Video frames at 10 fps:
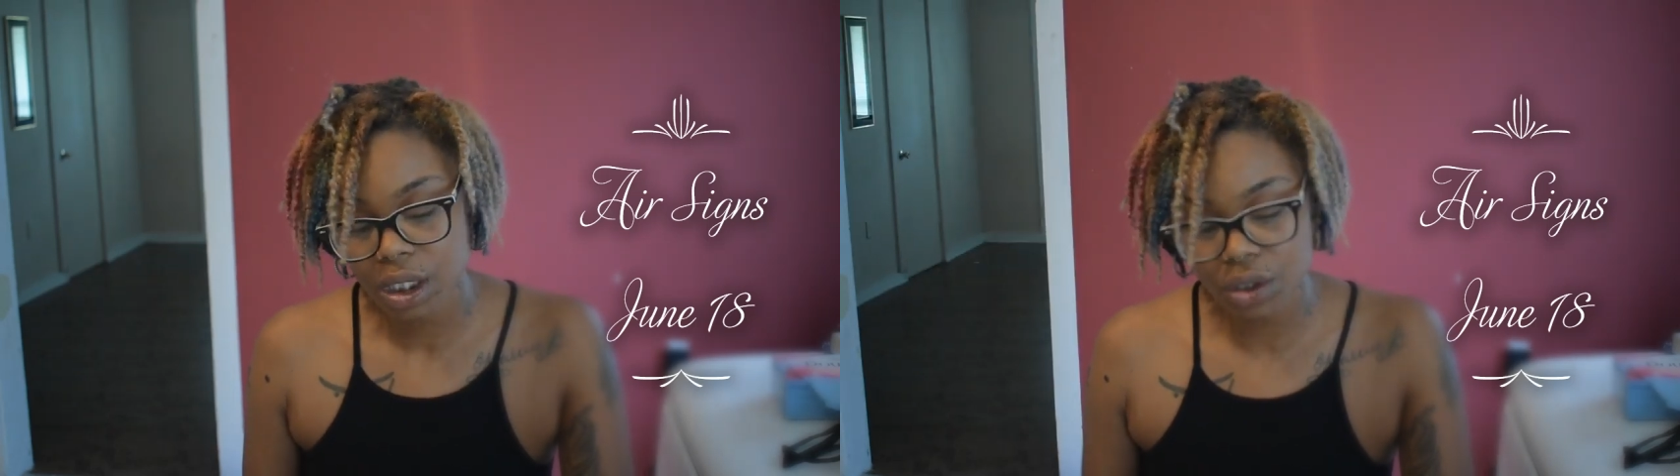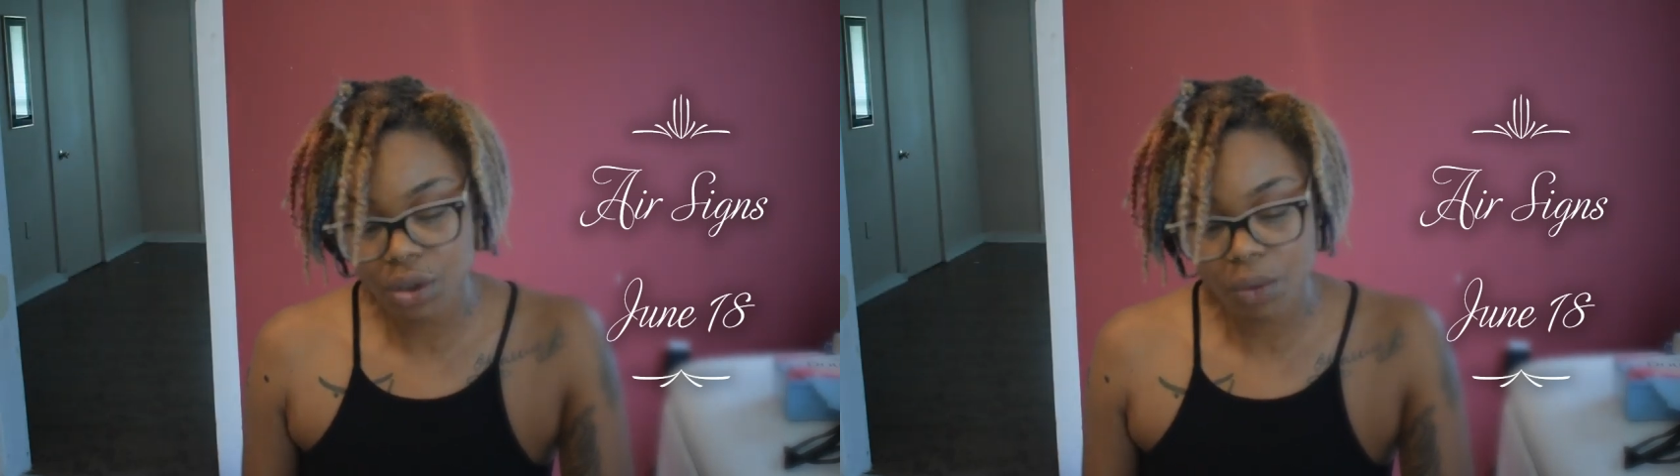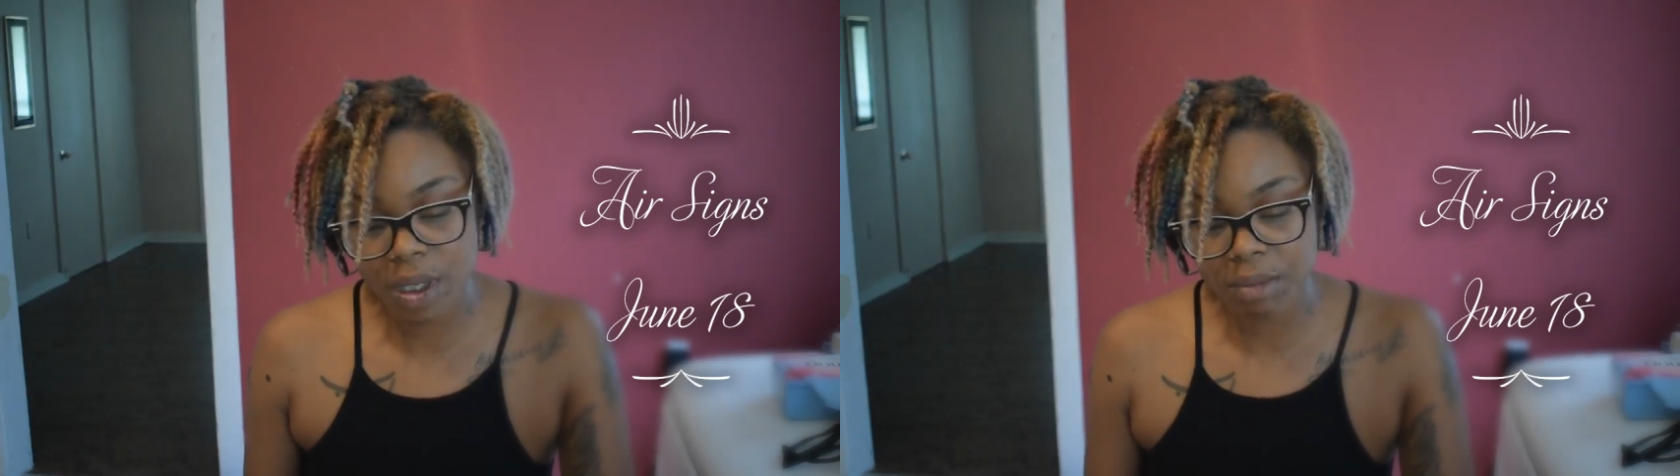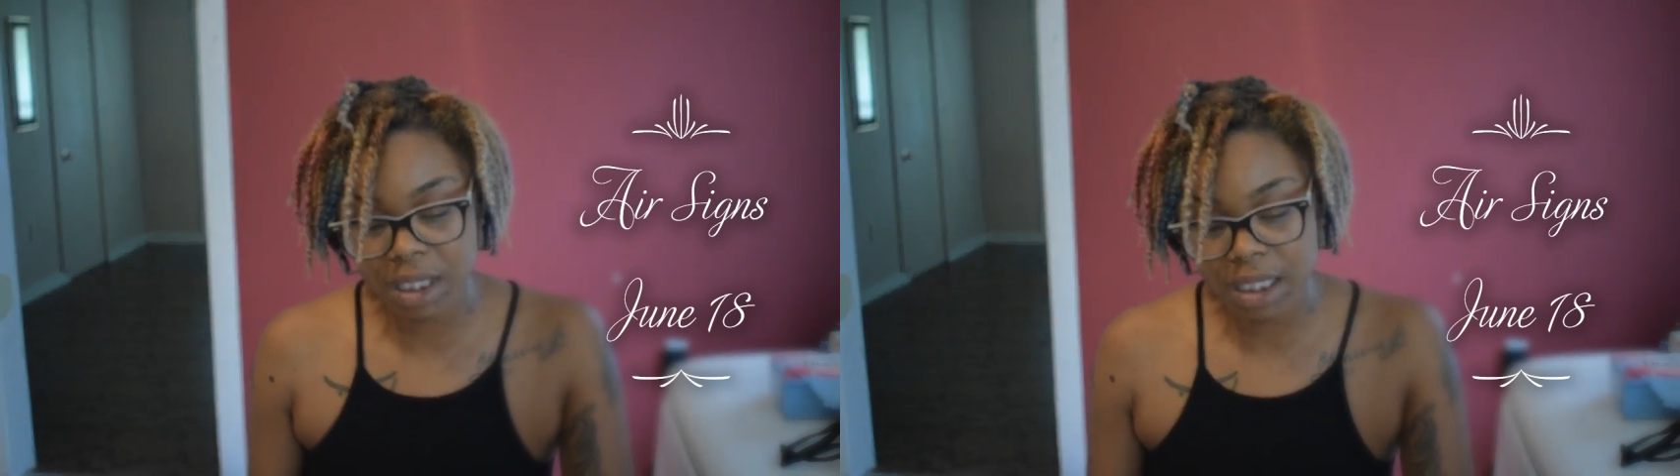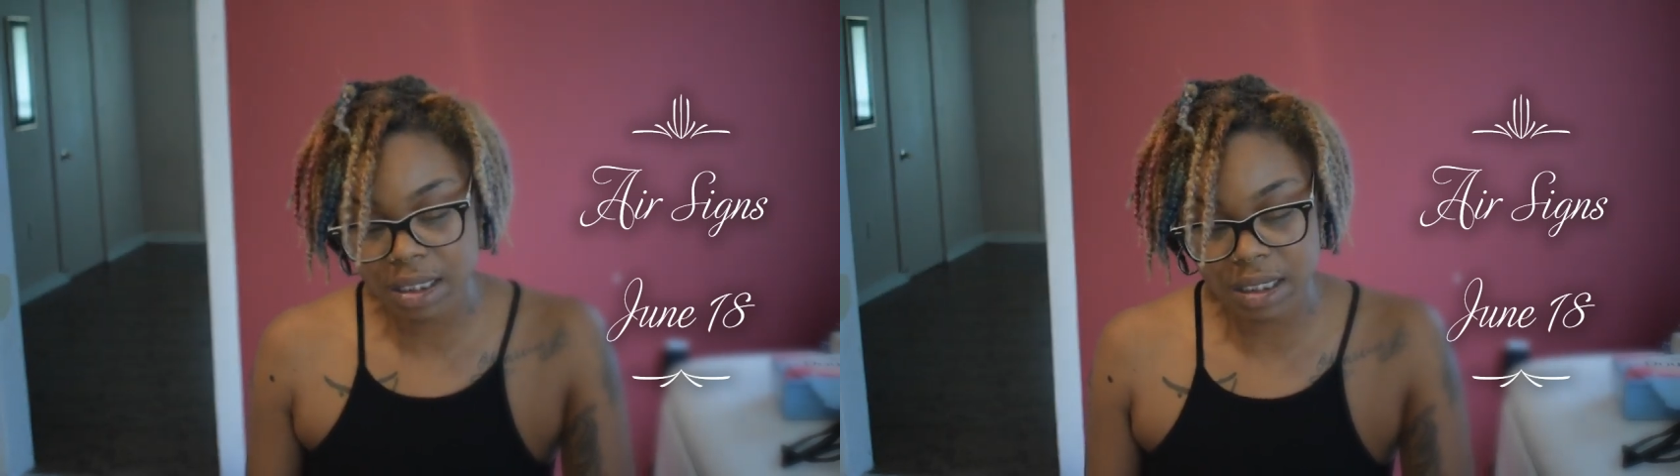You don't want to
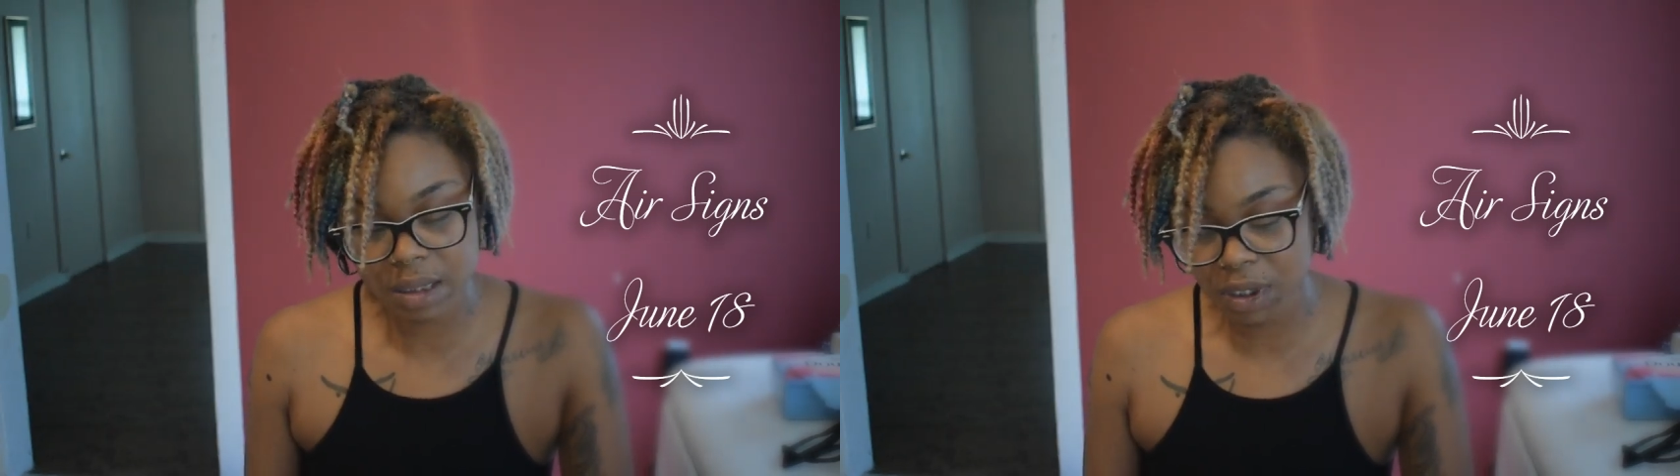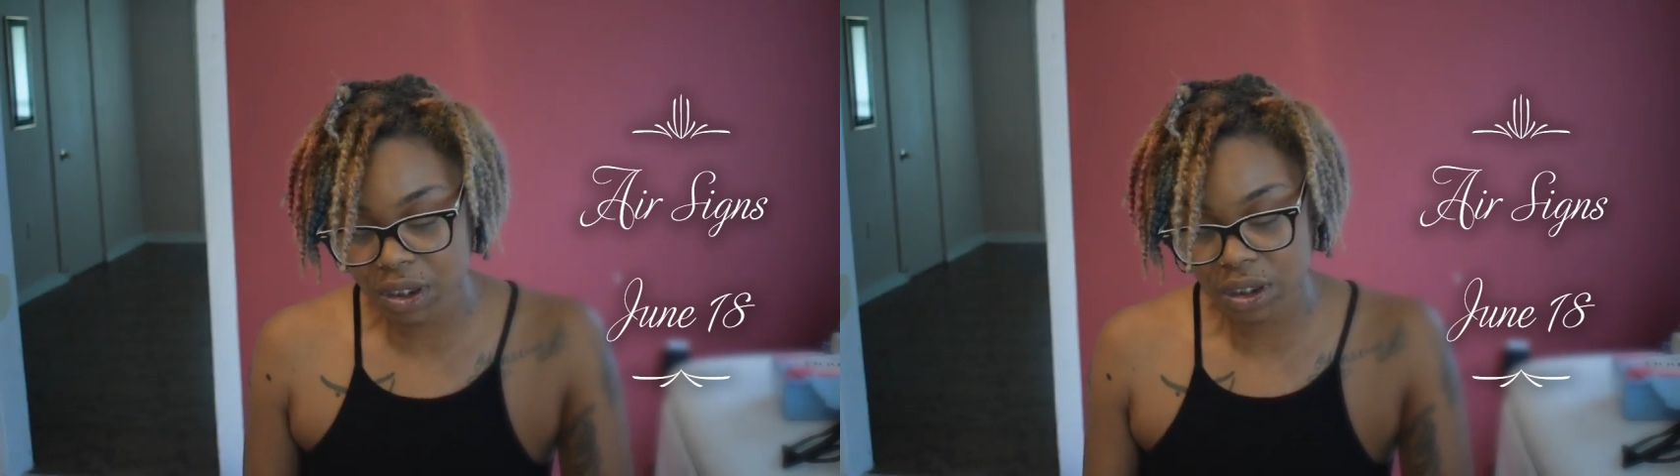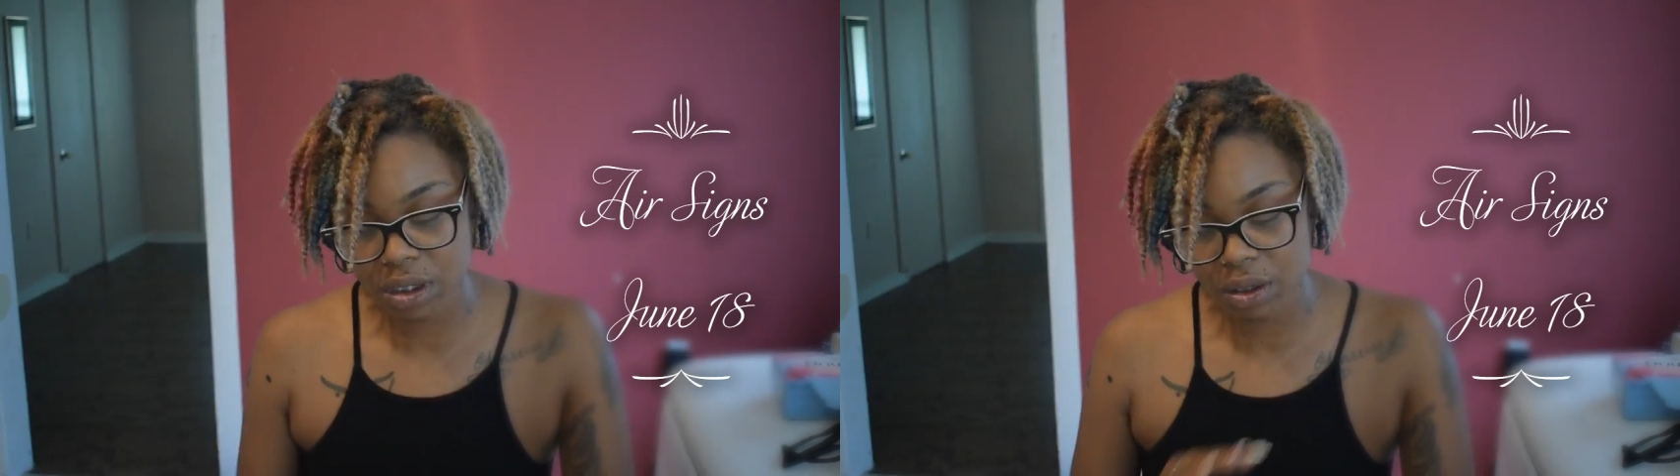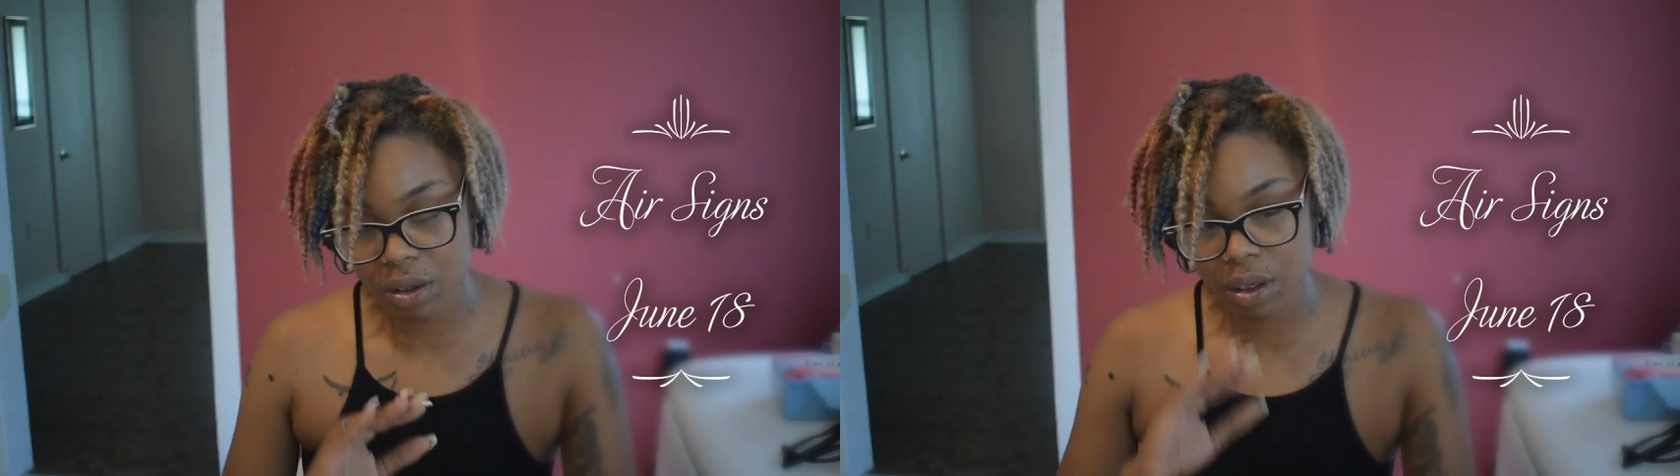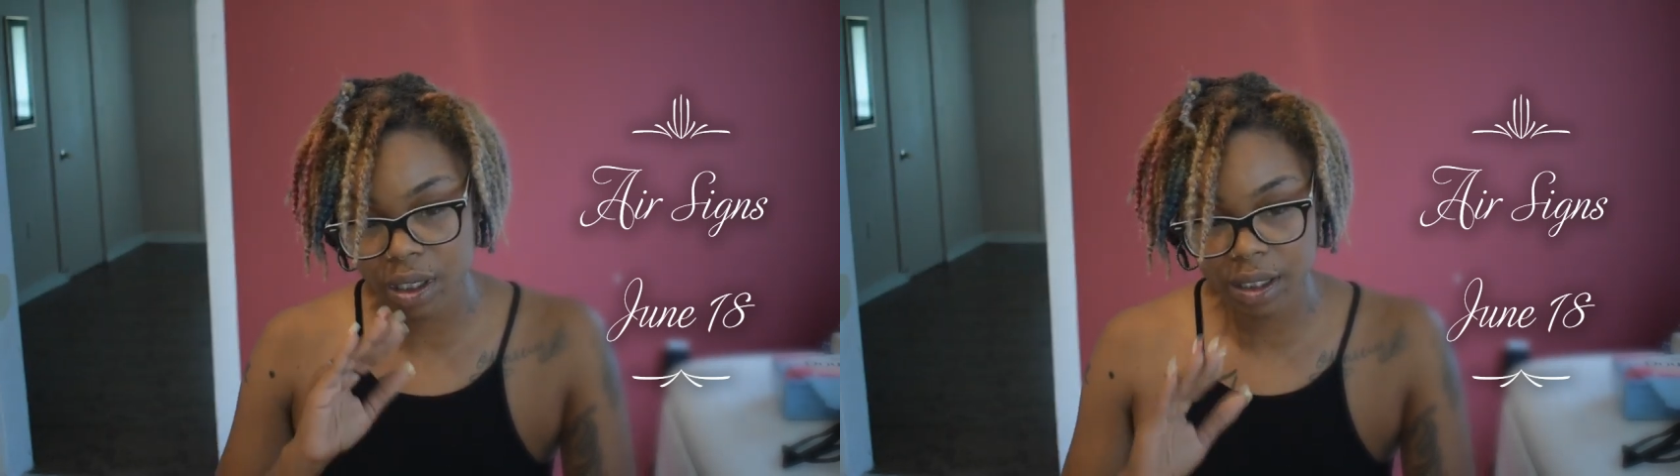be in suspension
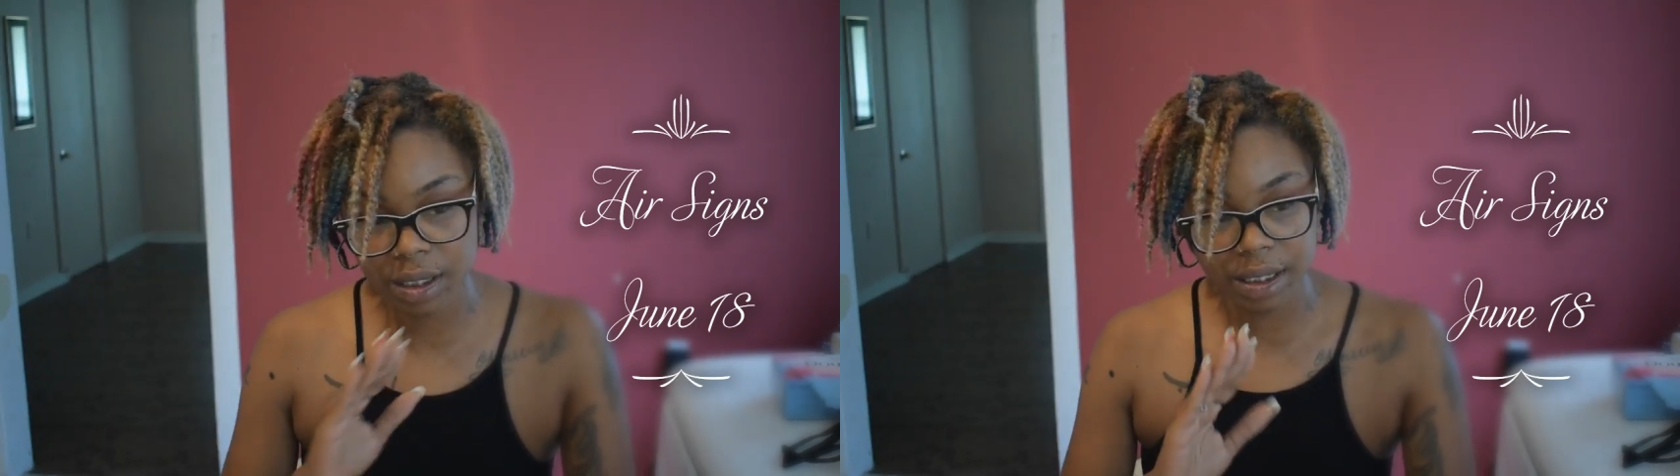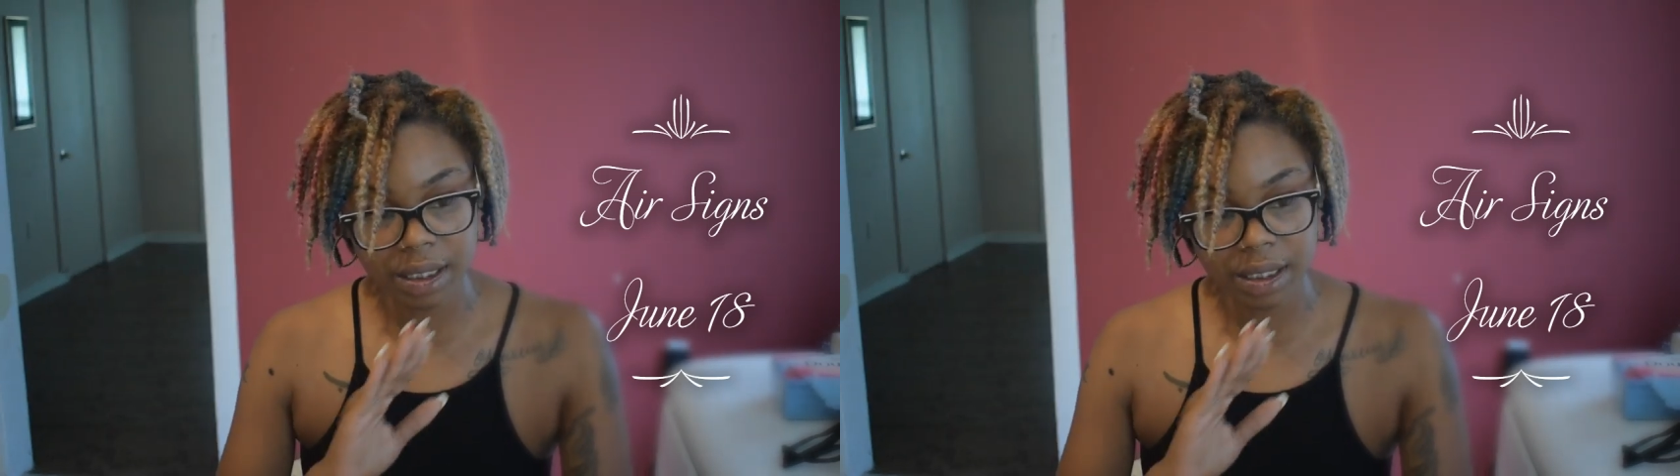or